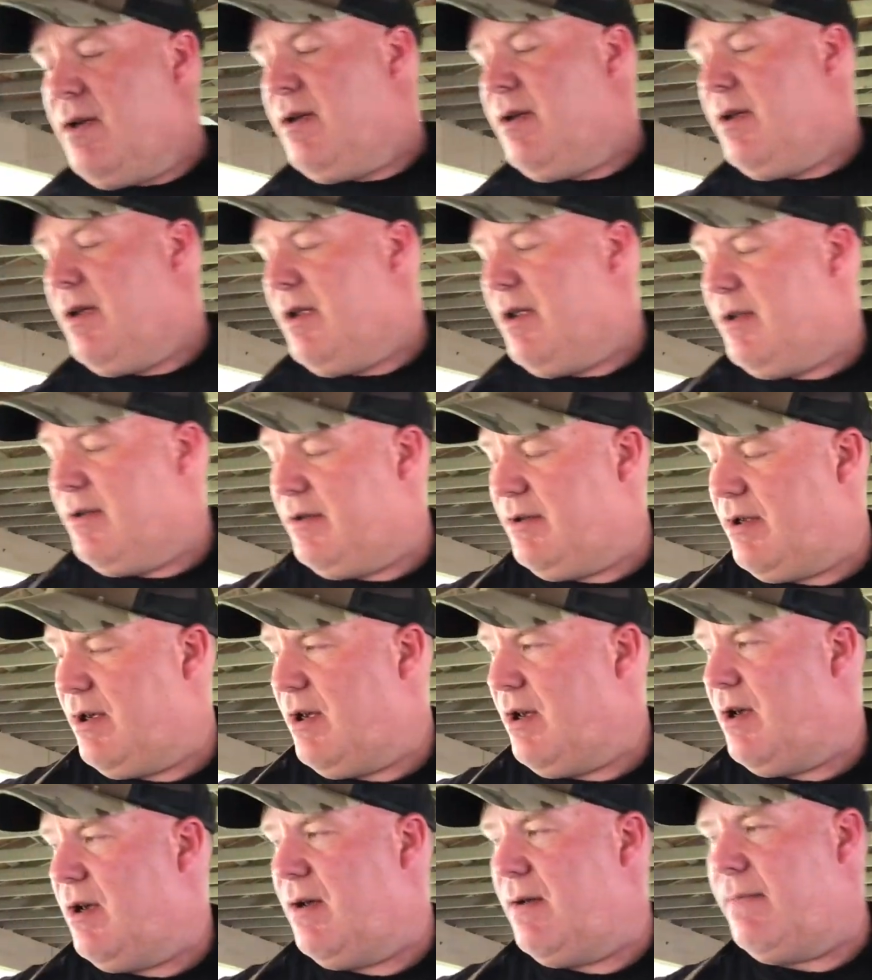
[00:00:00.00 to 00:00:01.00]
and
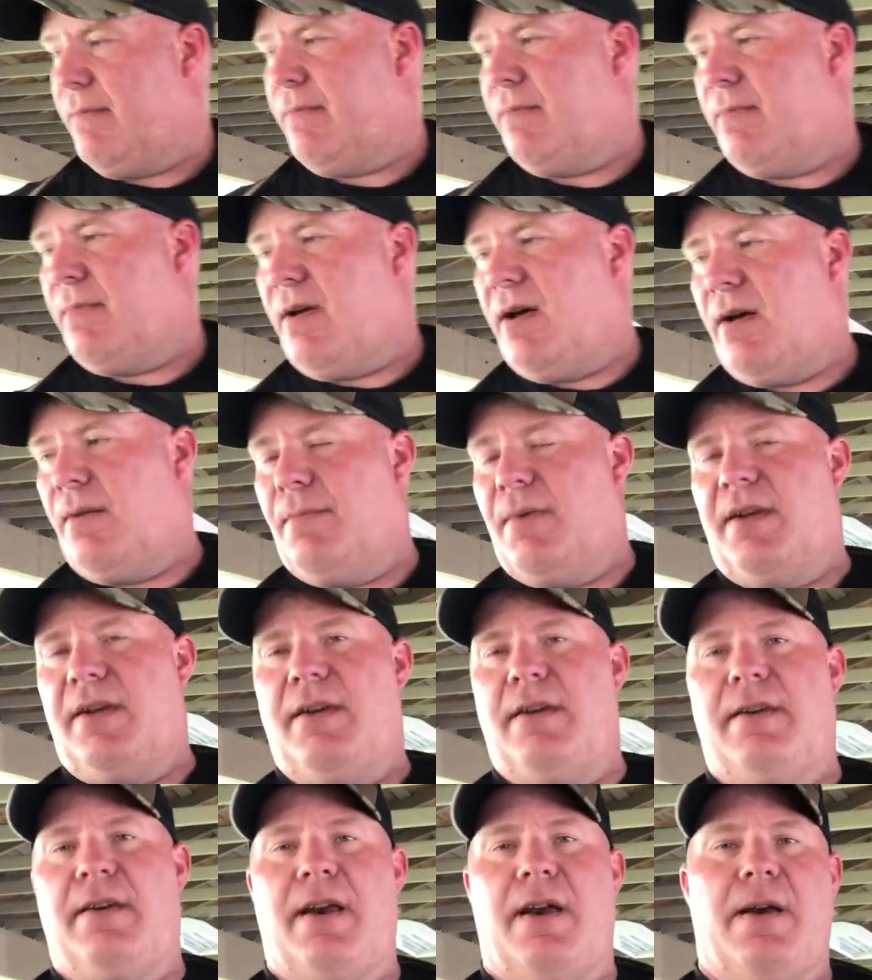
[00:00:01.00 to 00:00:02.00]
I'll
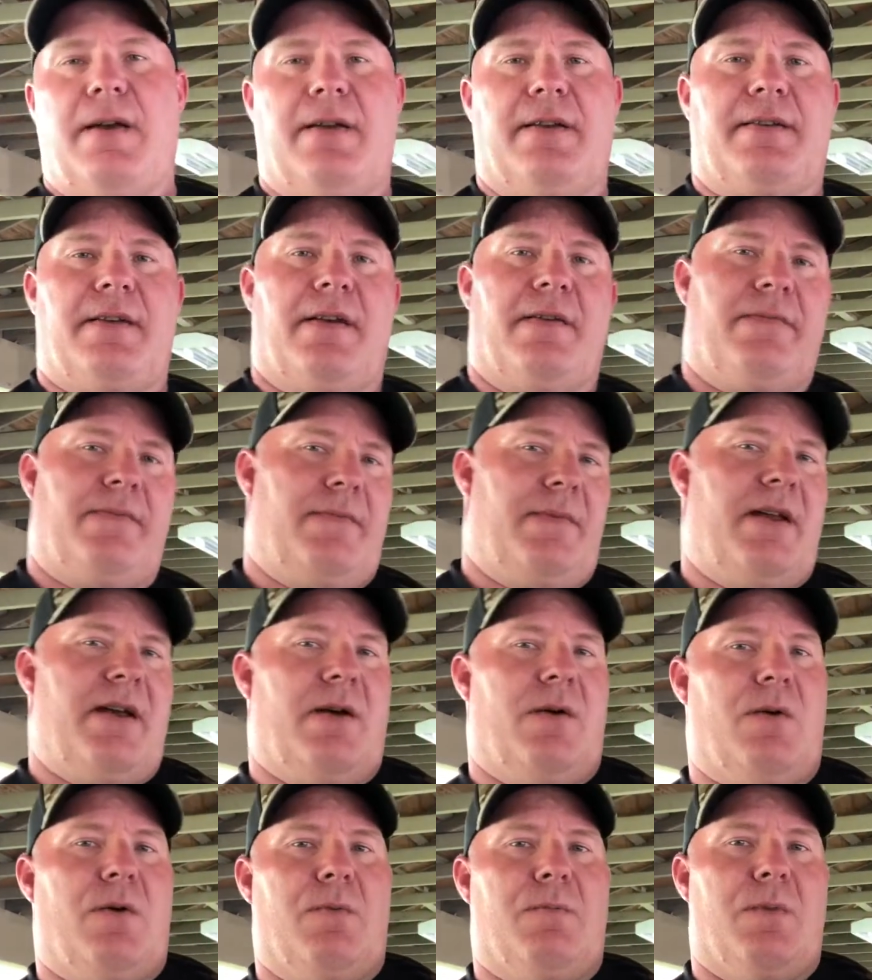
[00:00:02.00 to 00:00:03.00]
be carrying it there from
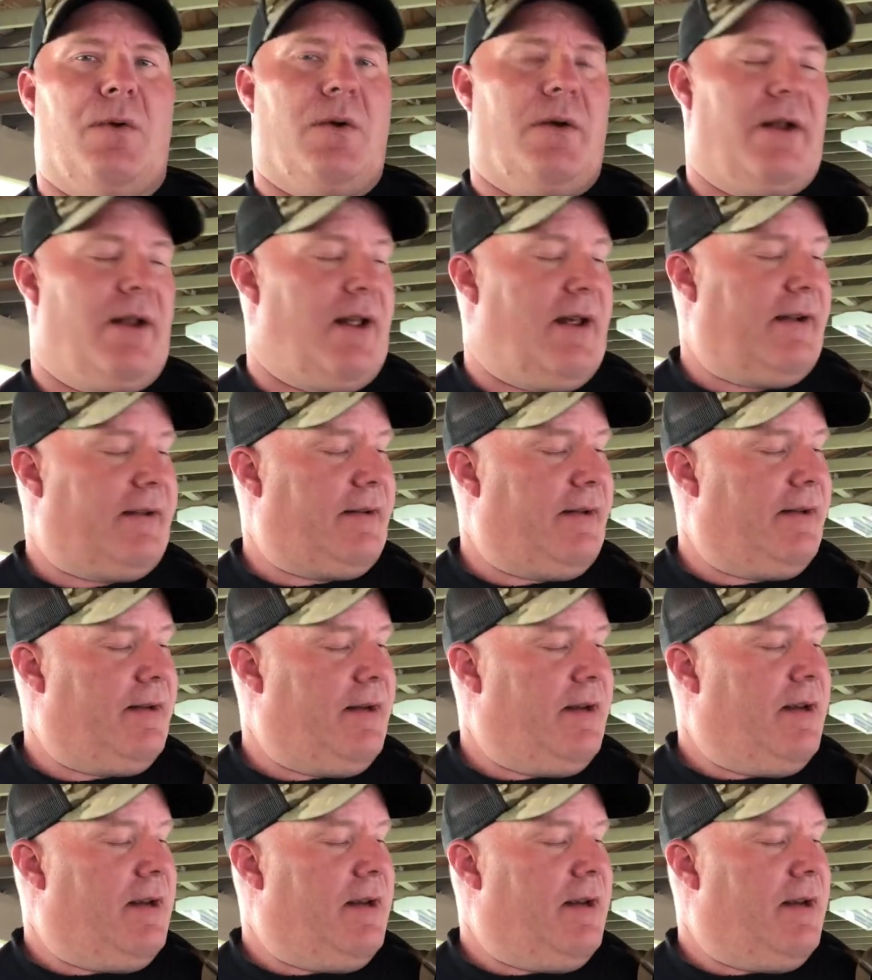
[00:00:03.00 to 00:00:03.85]
now on, more than likely.